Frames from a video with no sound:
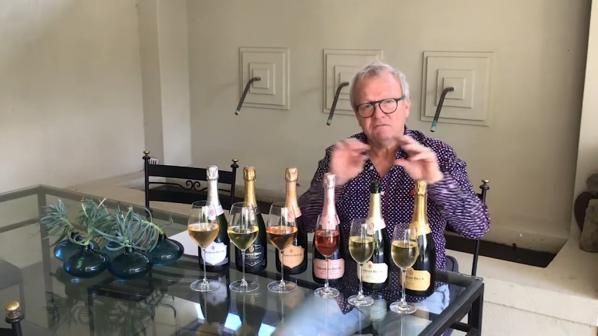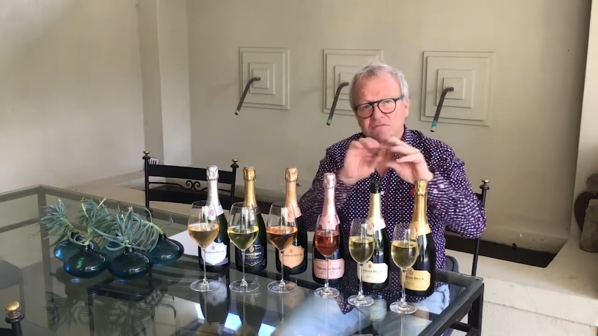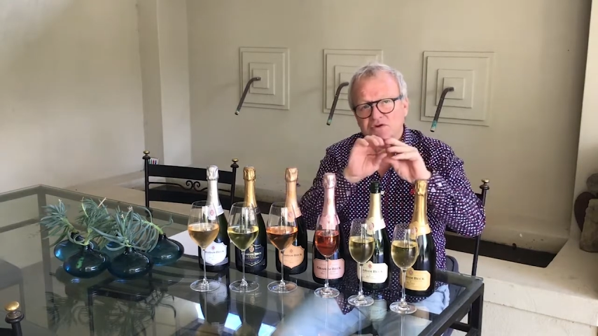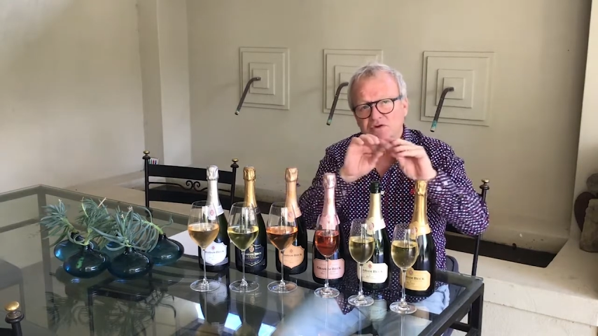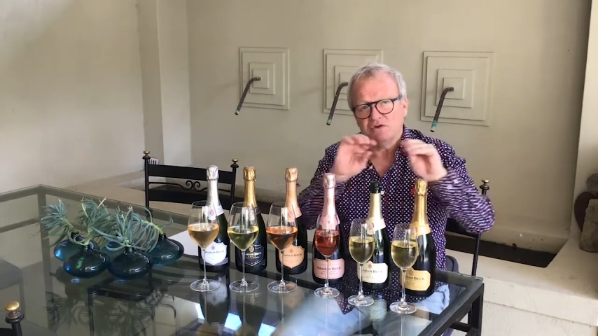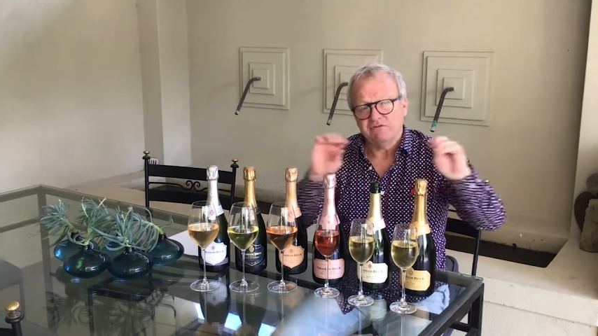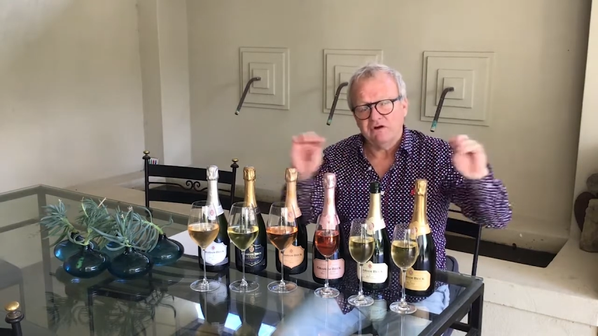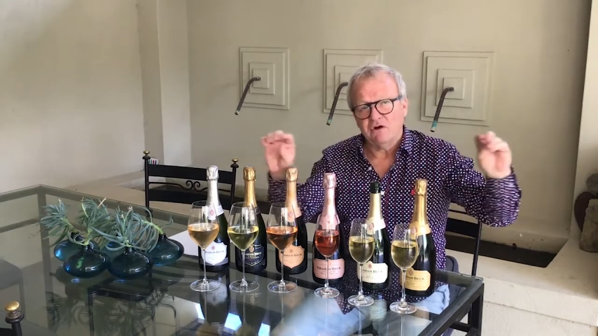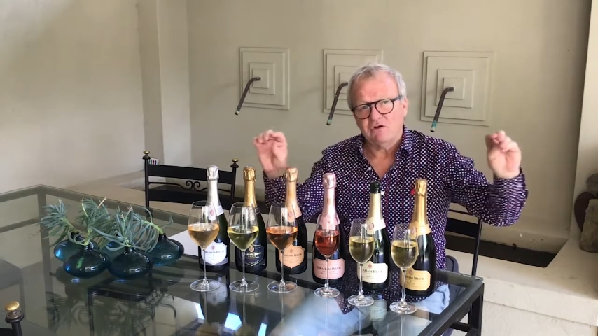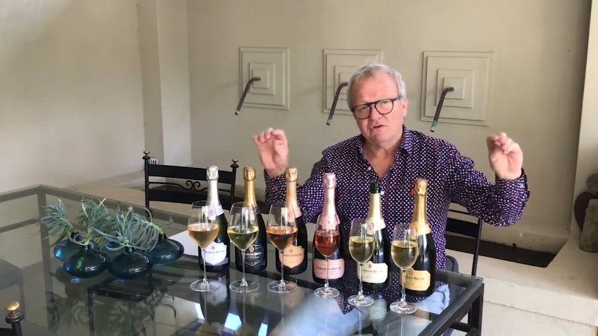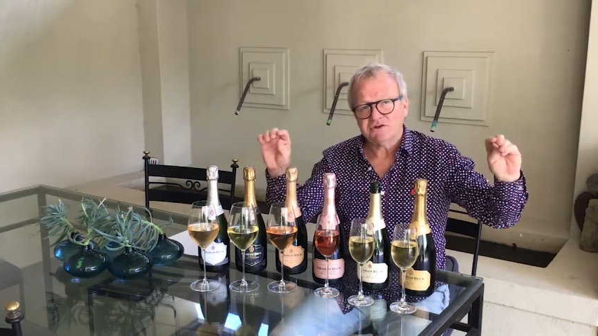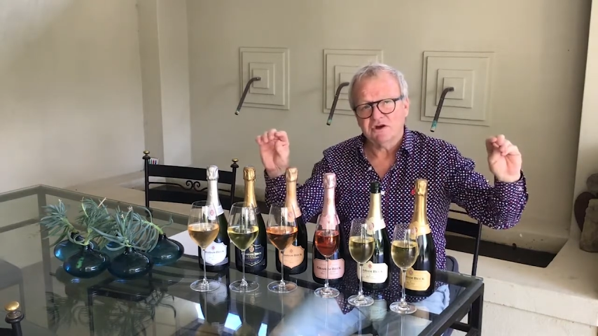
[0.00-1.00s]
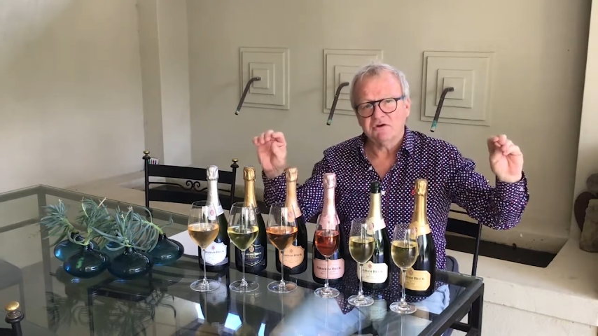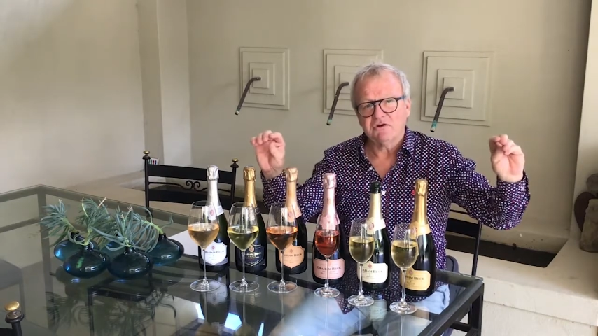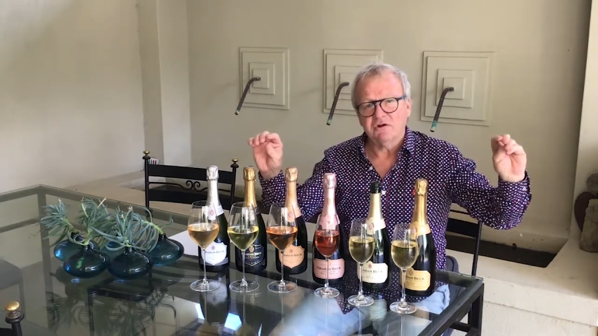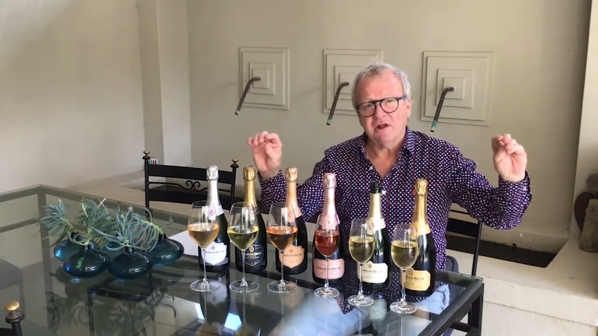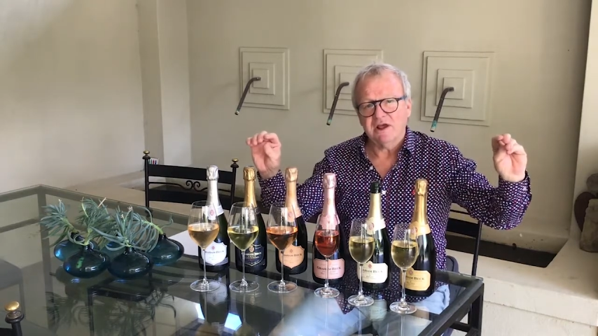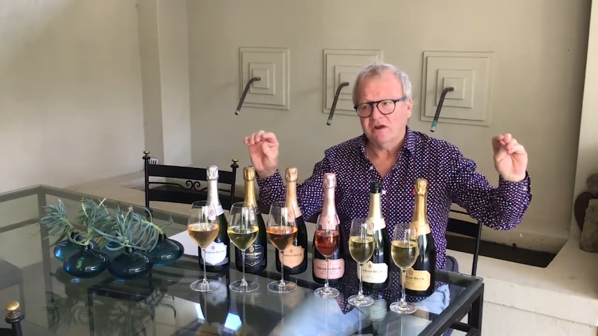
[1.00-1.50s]
sort of a
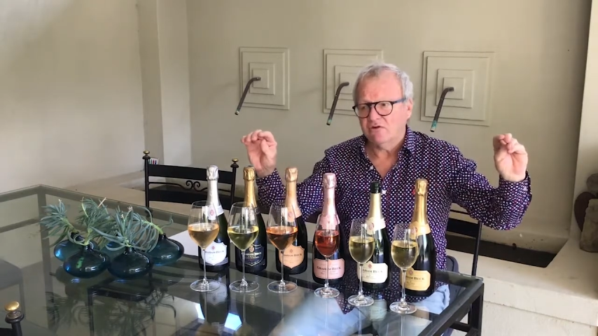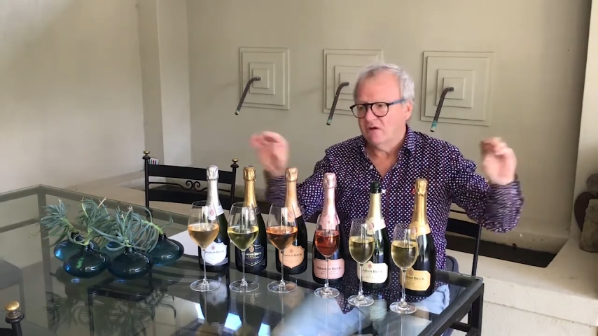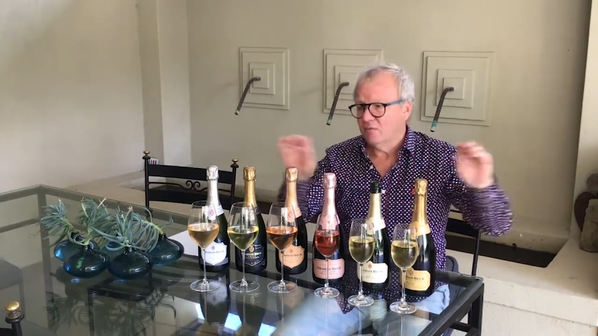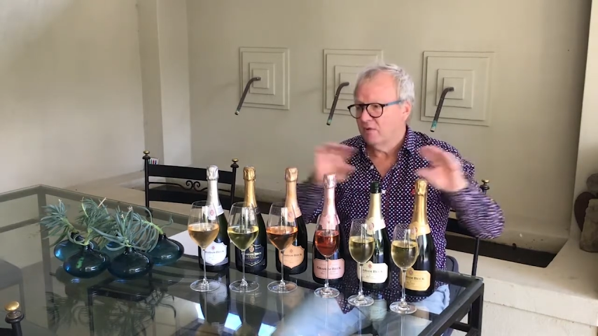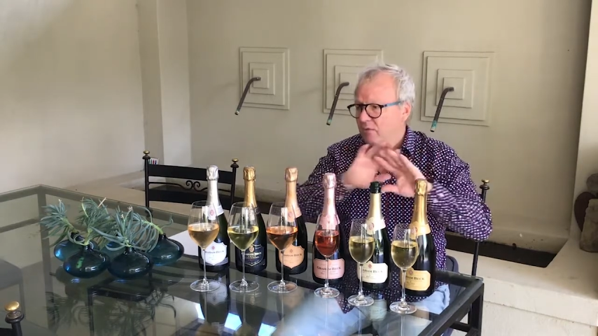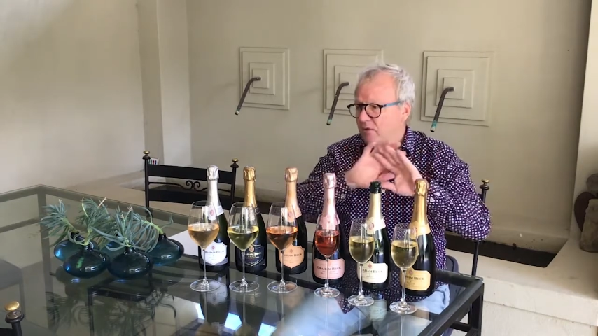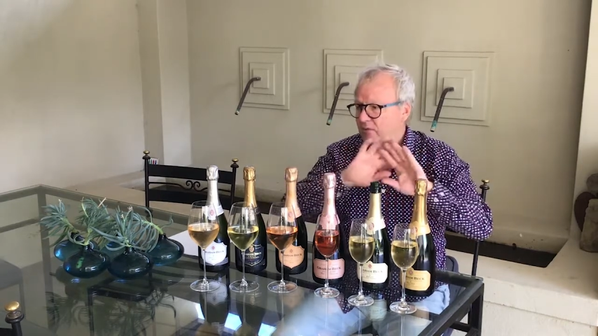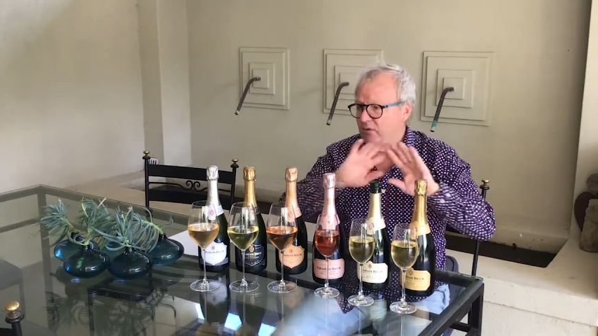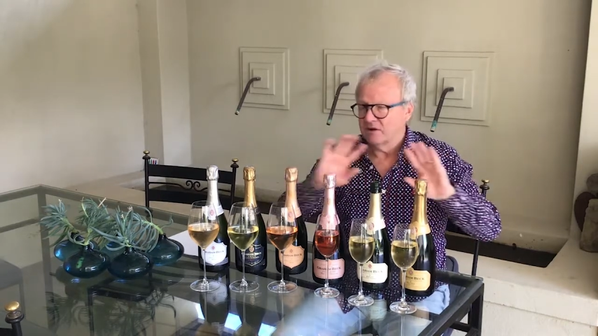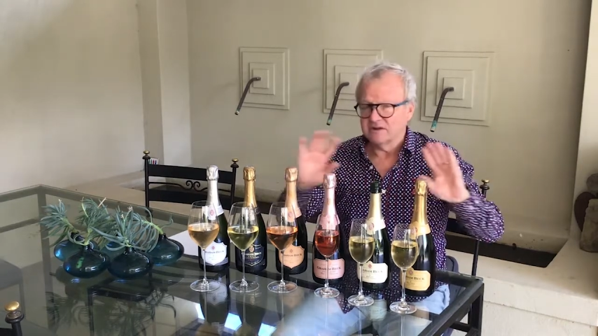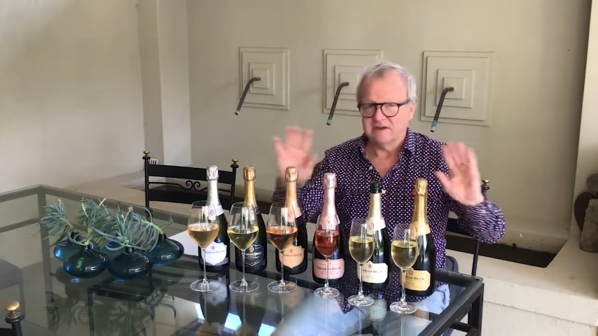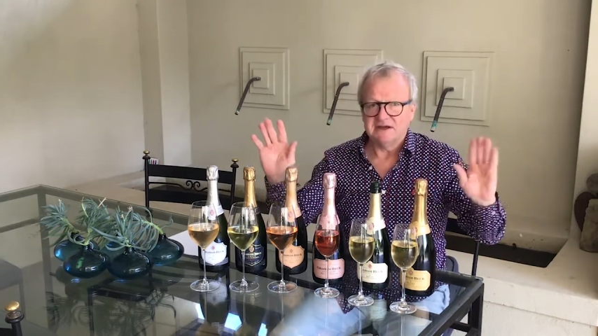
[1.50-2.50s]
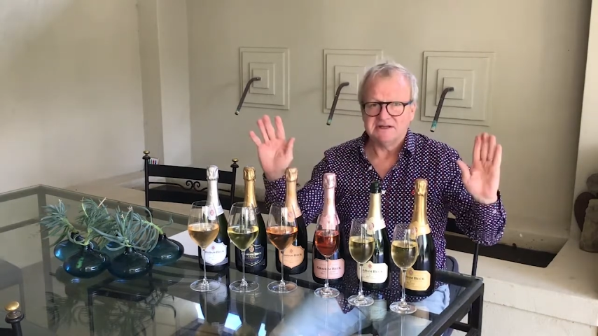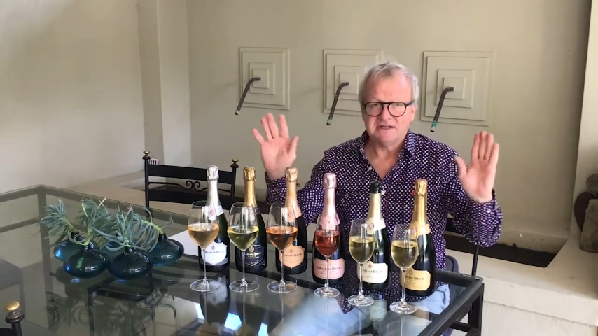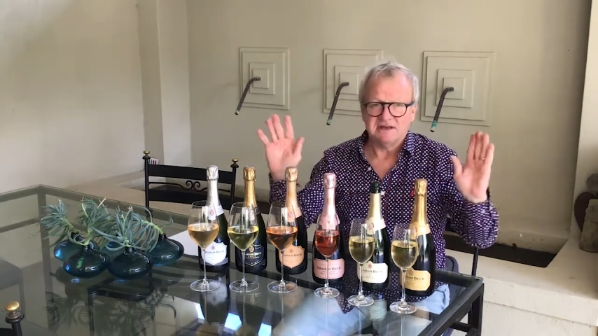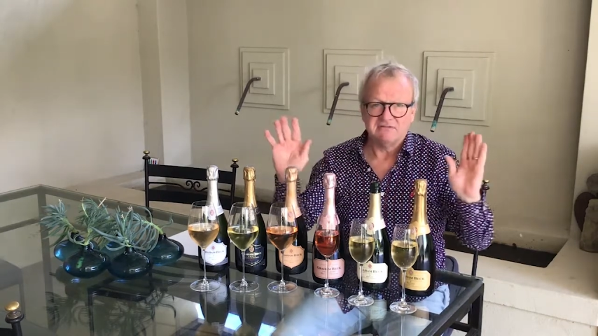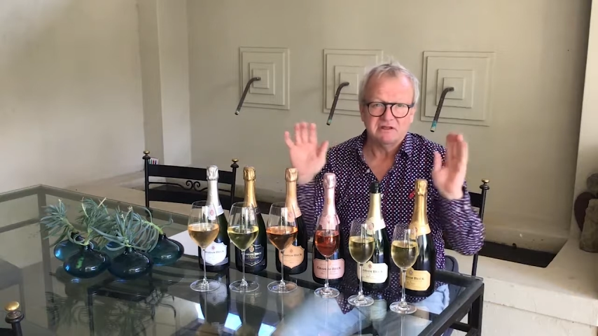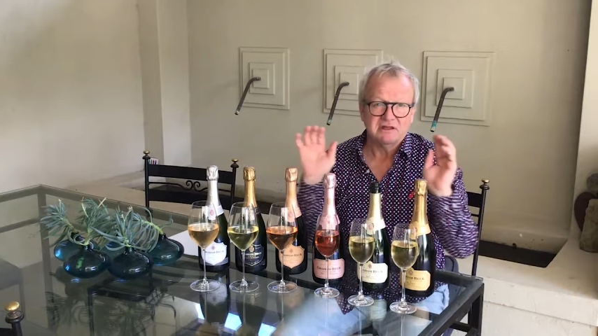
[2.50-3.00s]
horizontal area where we will taste
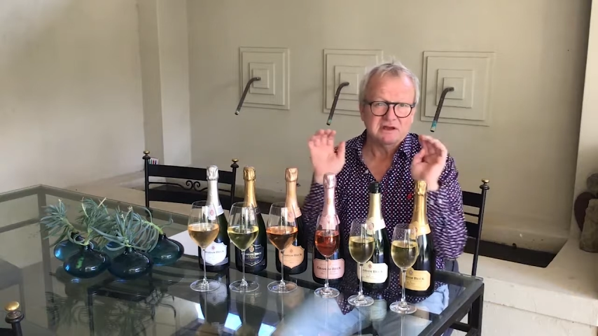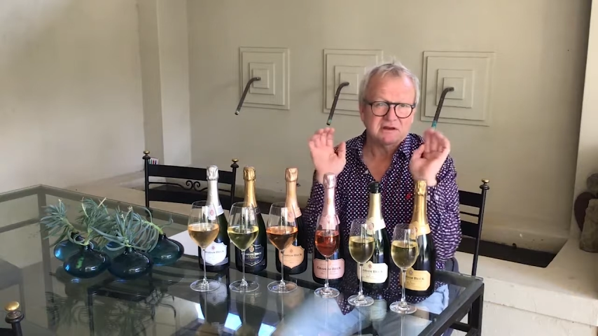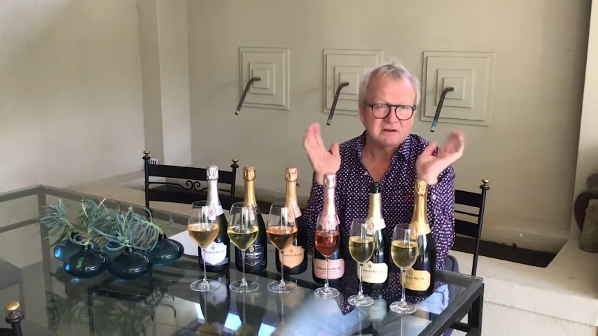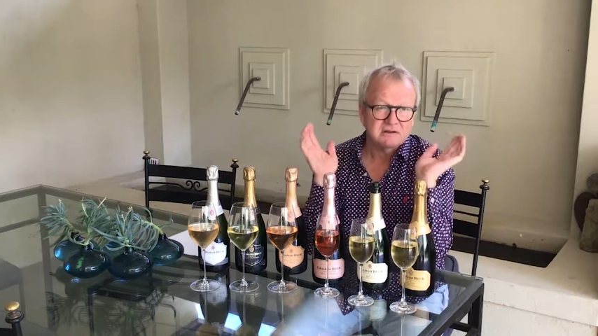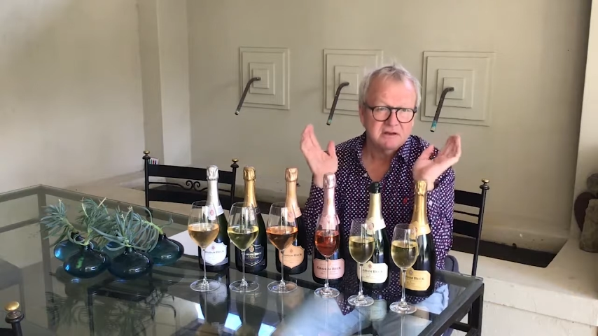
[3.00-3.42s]
everything.